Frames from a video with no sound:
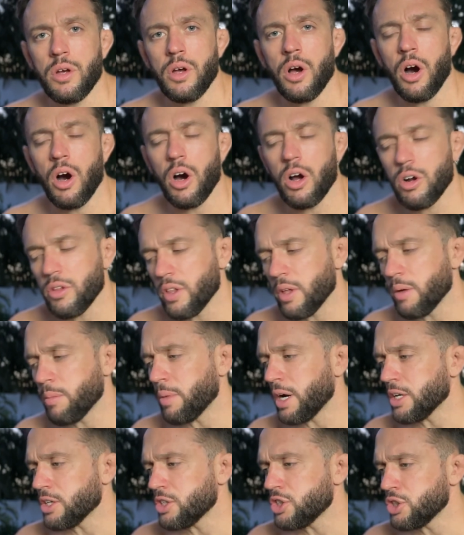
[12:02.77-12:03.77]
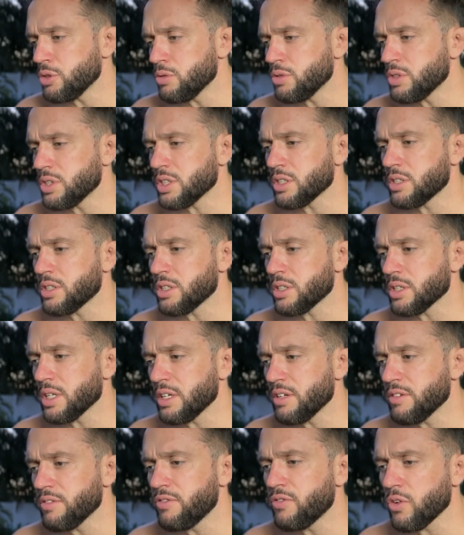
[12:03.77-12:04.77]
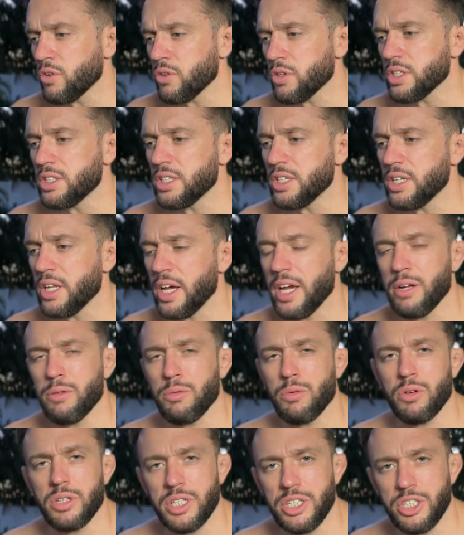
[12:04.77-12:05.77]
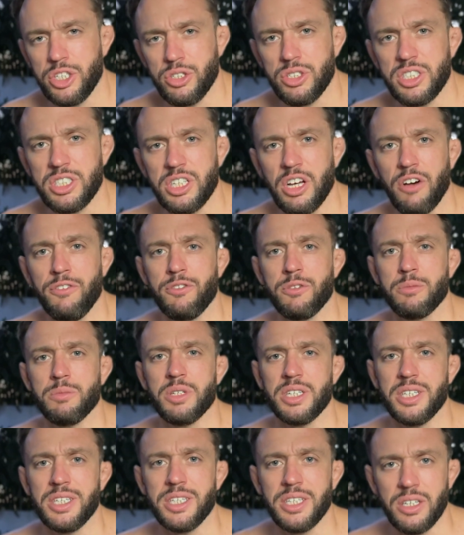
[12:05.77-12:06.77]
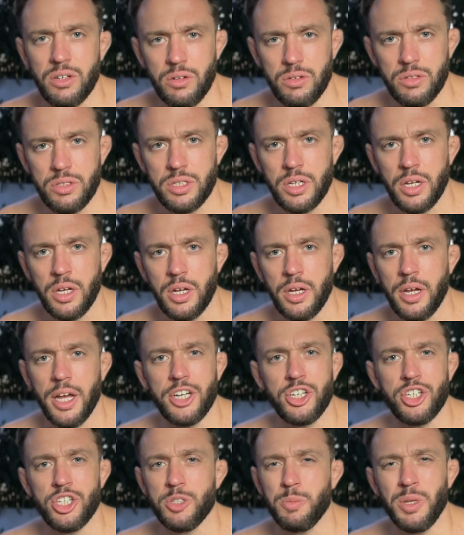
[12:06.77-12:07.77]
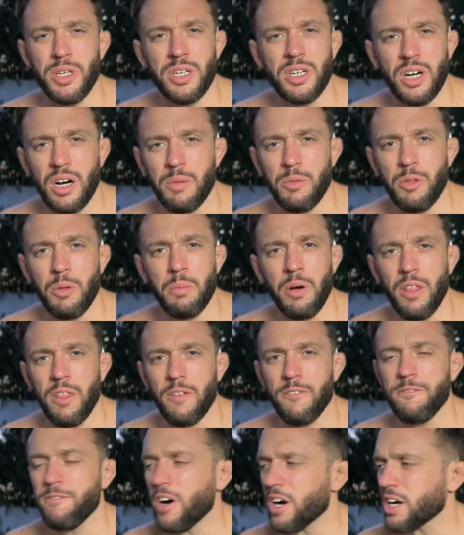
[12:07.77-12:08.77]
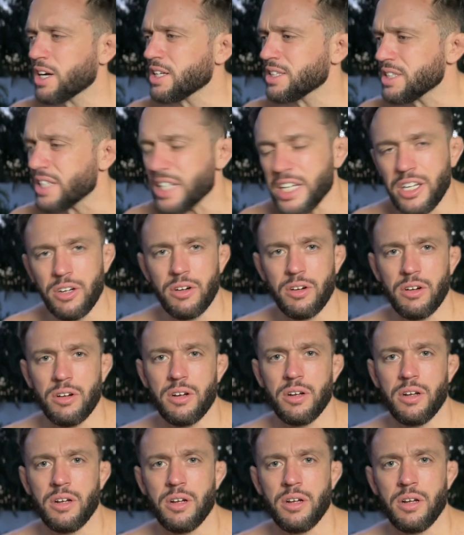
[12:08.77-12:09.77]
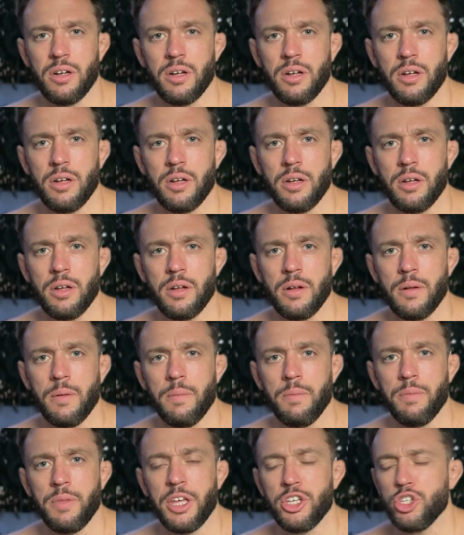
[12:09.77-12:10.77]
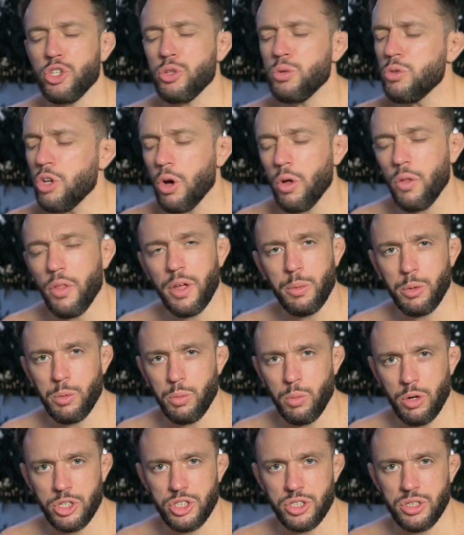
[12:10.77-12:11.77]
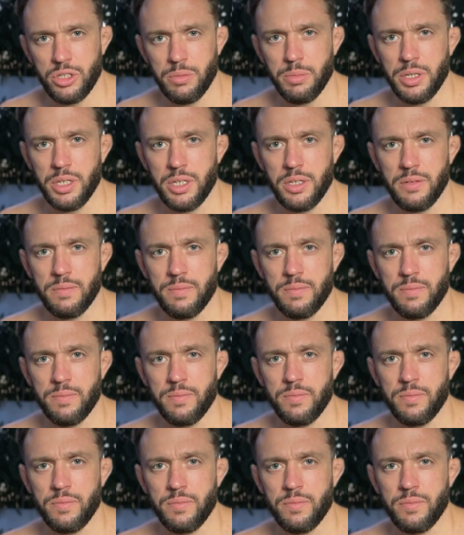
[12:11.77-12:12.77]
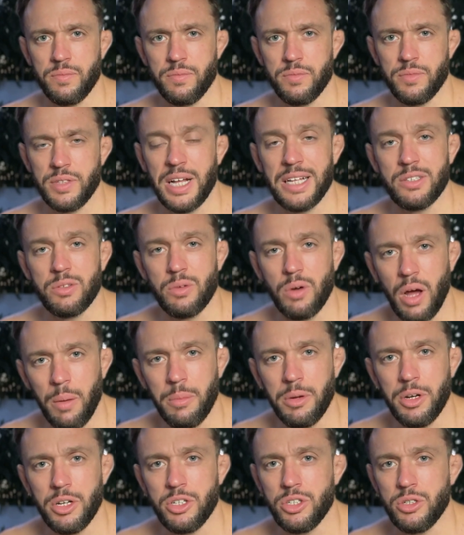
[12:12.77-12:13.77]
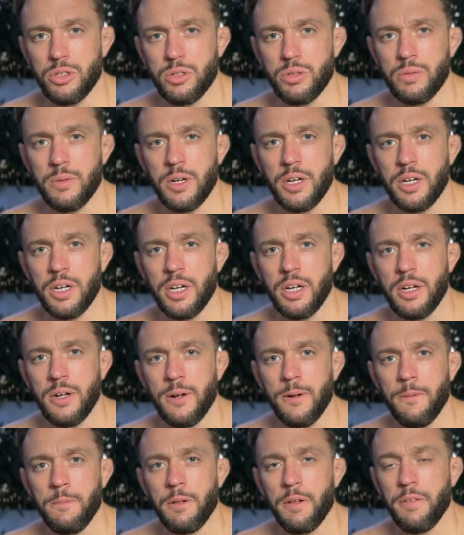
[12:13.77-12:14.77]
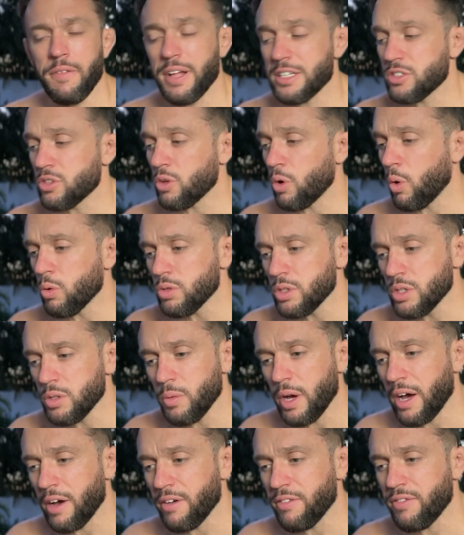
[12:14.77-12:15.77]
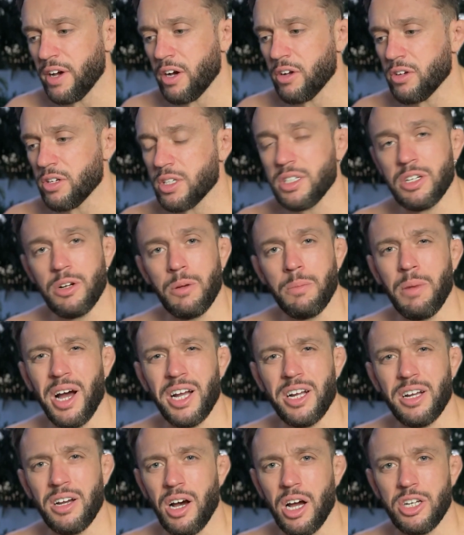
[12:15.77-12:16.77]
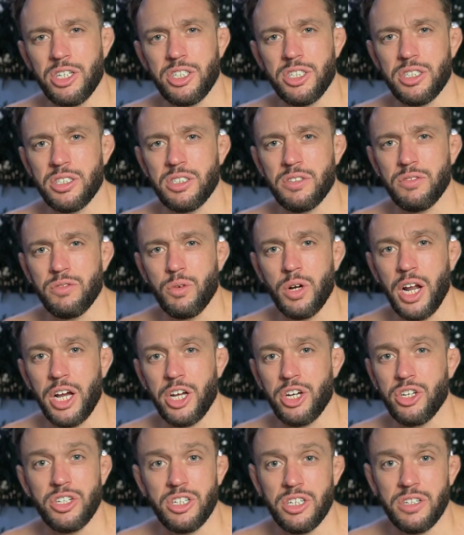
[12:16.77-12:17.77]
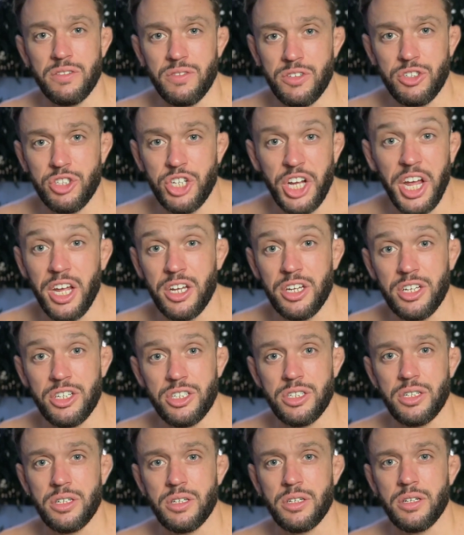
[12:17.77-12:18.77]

Honor them by choosing to live fully today. Release yourself from the guilt and just become the motherfucking leader that you know they would want you to be. That's what I'm going to do. And that's the only way I found to clear my conscience of what I couldn't have changed